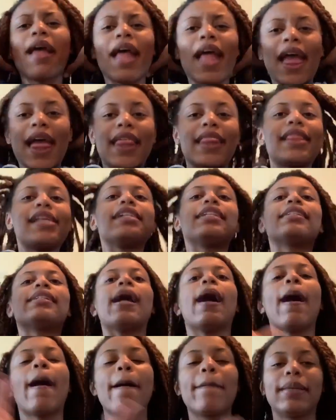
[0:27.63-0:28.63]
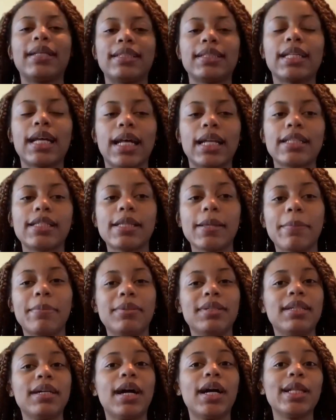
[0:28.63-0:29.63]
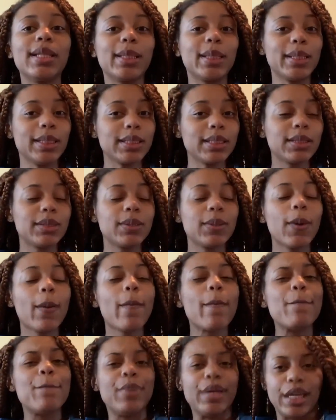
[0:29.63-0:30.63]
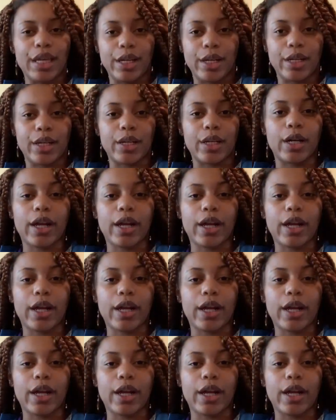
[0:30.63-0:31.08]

and this time it's going to be a little bigger.